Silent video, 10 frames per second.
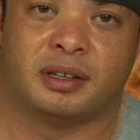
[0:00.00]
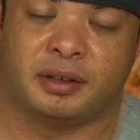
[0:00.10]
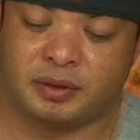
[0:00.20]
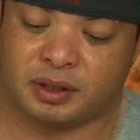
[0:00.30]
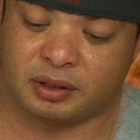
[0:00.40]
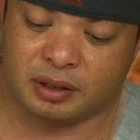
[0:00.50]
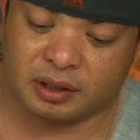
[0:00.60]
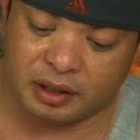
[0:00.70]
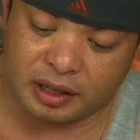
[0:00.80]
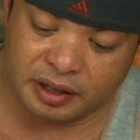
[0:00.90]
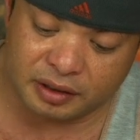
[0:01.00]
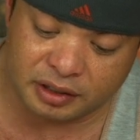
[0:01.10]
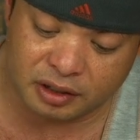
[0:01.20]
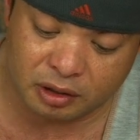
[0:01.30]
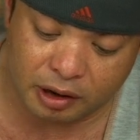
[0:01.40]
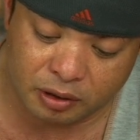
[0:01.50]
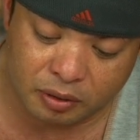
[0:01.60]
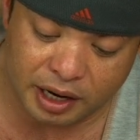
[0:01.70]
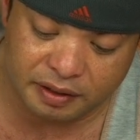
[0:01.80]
This is the direct quote.